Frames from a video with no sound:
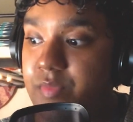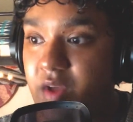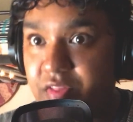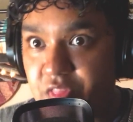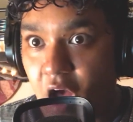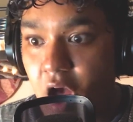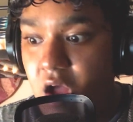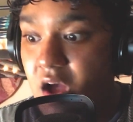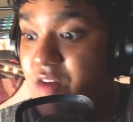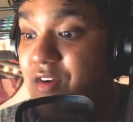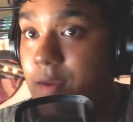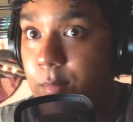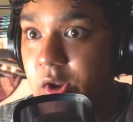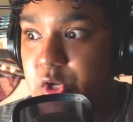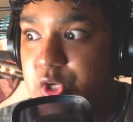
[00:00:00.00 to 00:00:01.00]
a thought, a
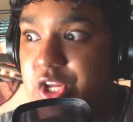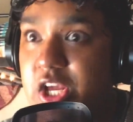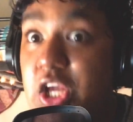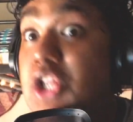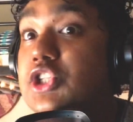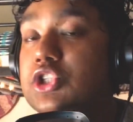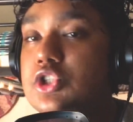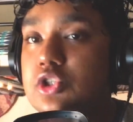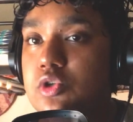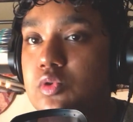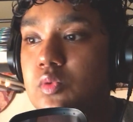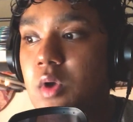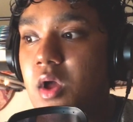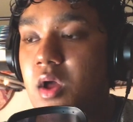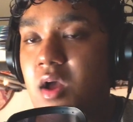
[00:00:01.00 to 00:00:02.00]
vibration,
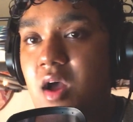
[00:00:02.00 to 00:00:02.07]
into